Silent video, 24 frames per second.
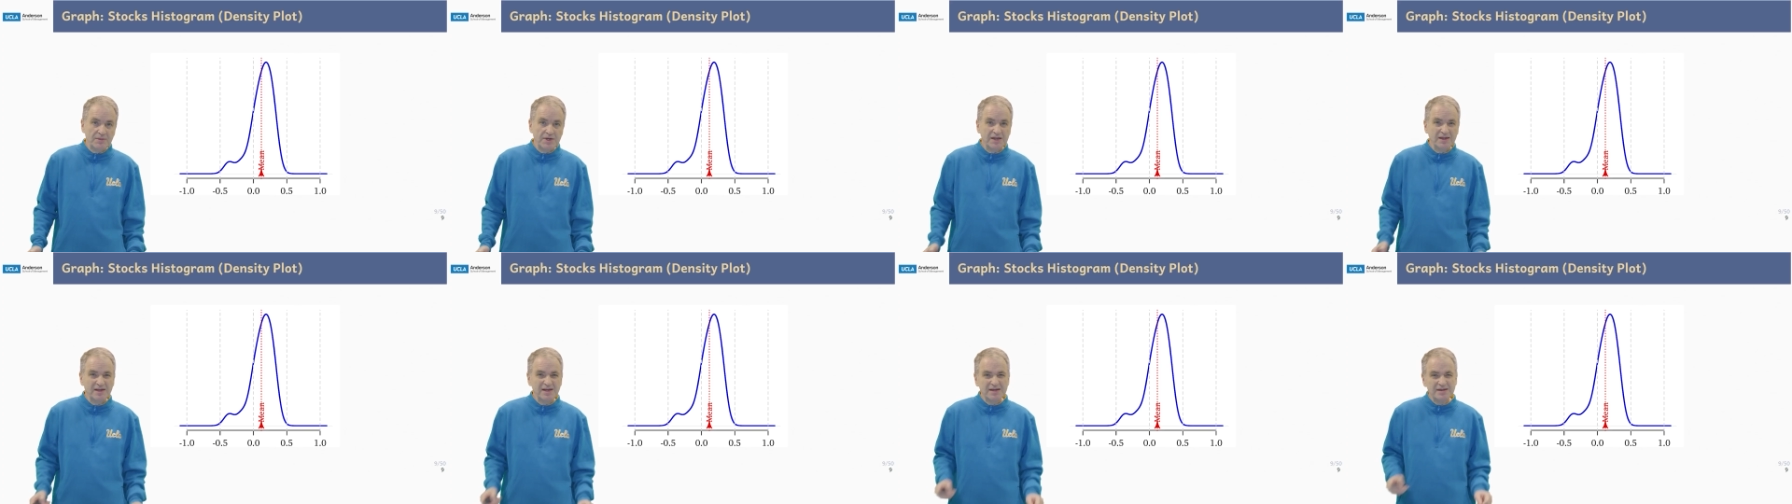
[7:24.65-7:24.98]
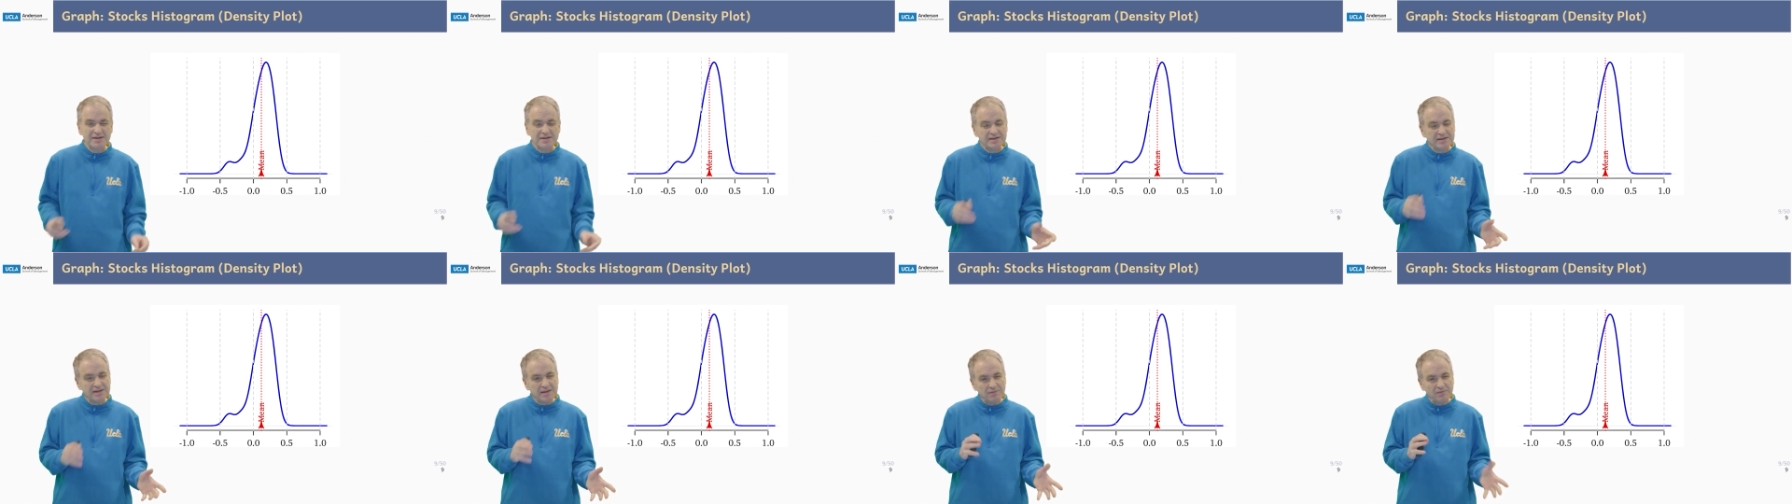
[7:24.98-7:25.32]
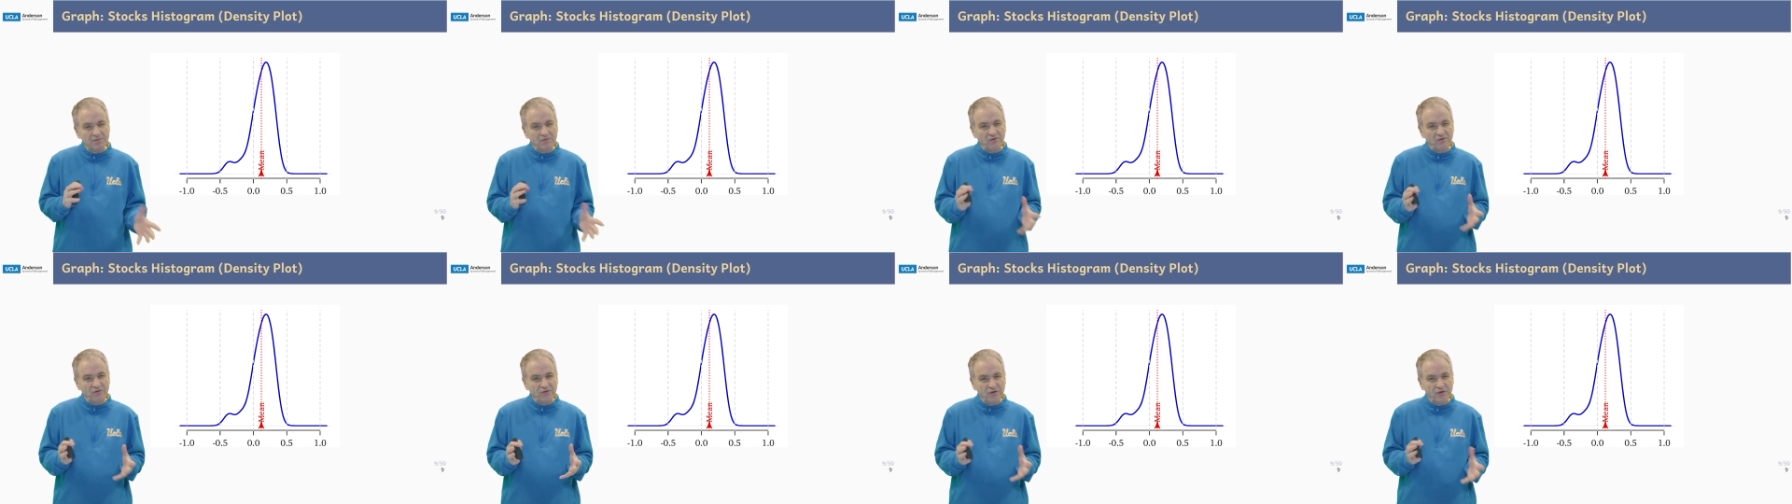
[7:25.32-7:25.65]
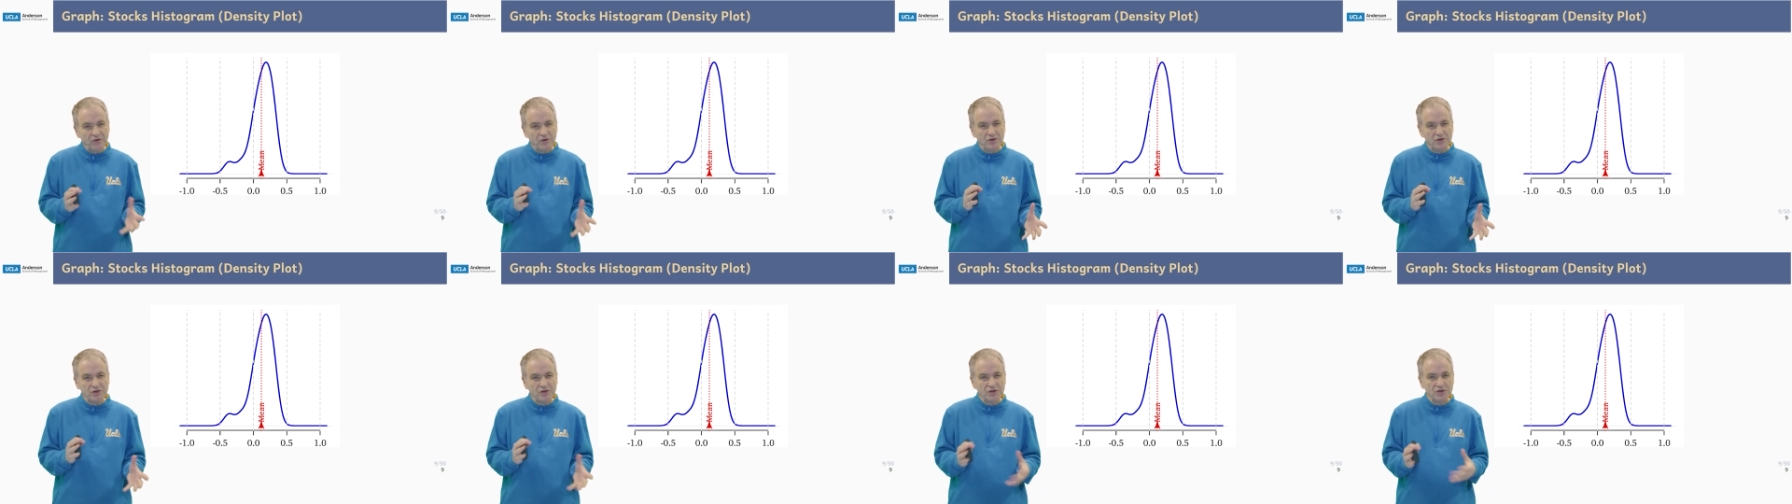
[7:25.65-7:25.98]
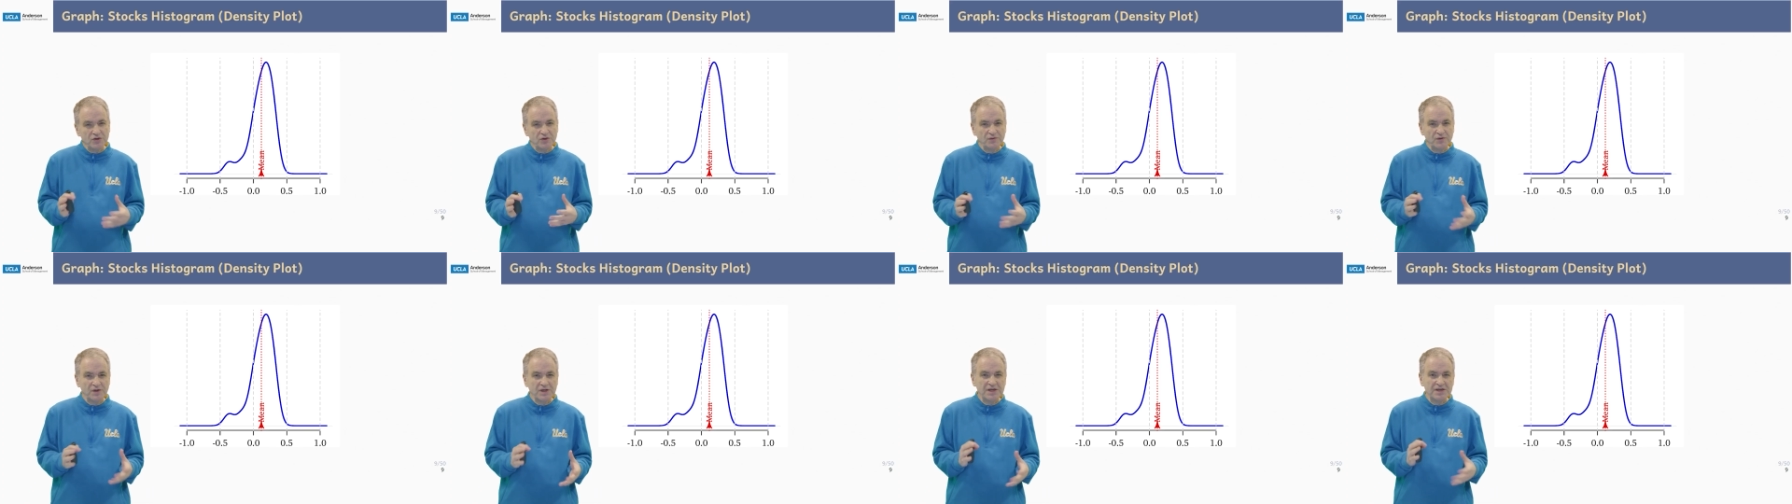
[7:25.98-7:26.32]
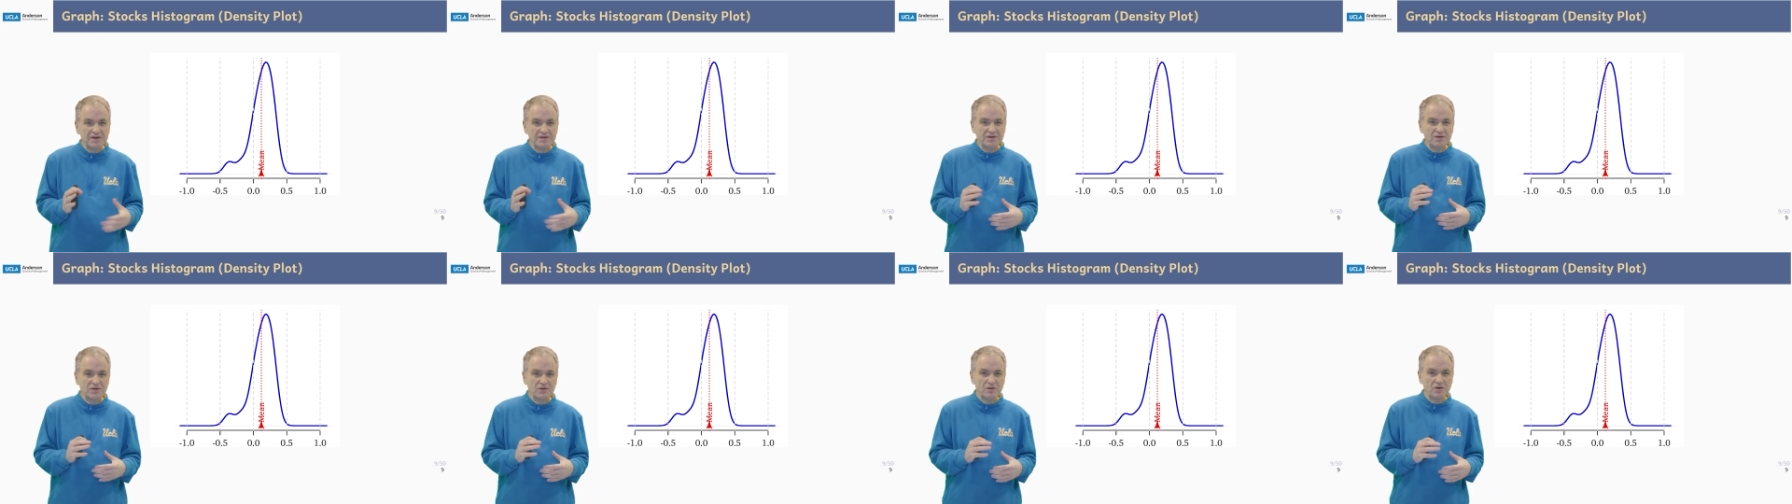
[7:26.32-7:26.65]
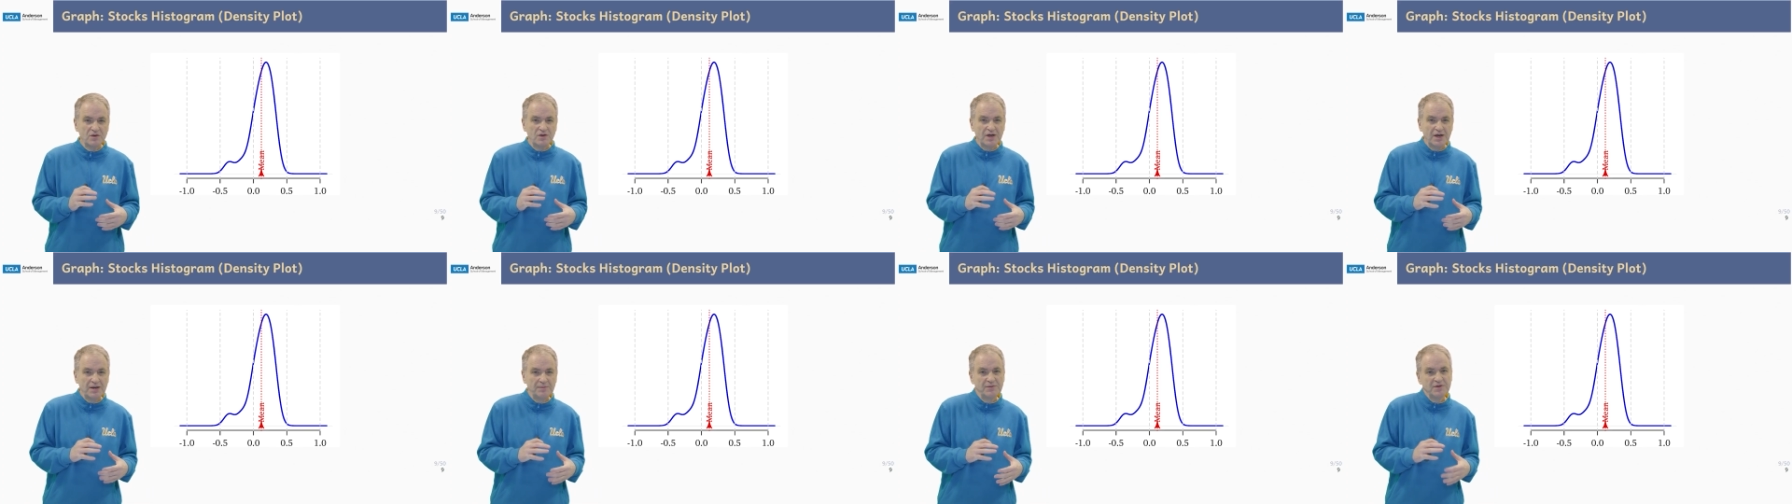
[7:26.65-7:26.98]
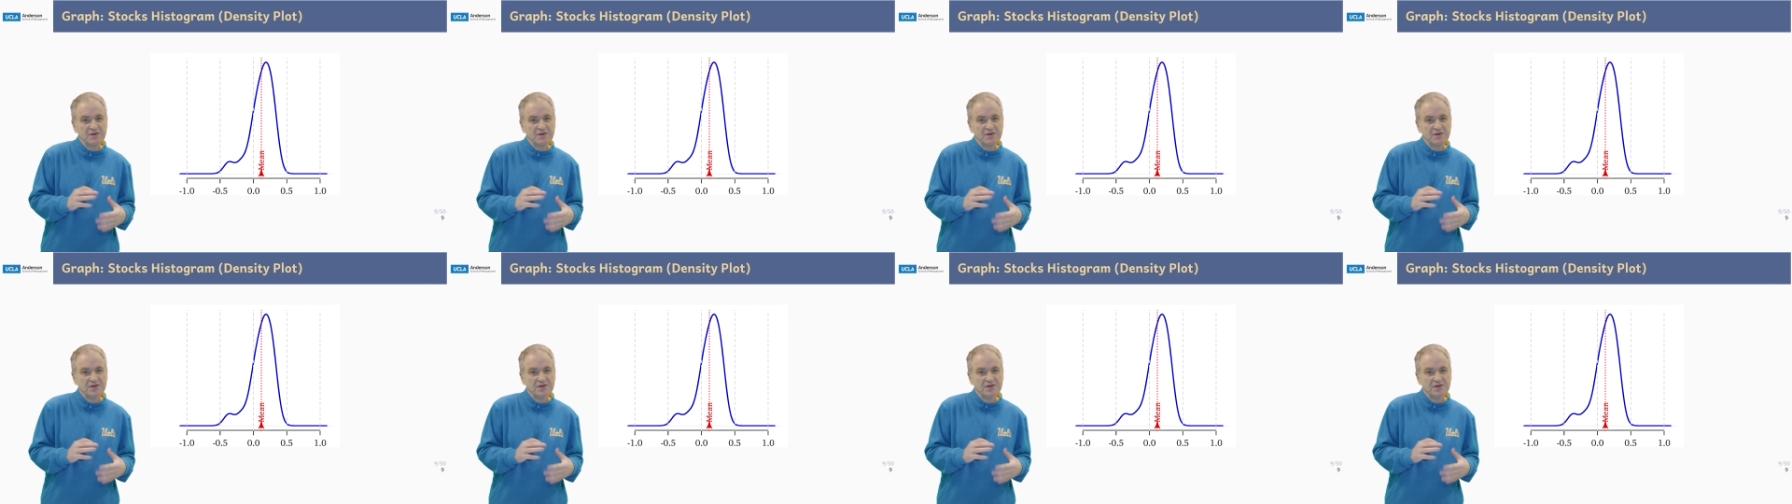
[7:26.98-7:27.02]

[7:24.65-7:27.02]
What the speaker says: and that's some version of a histogram.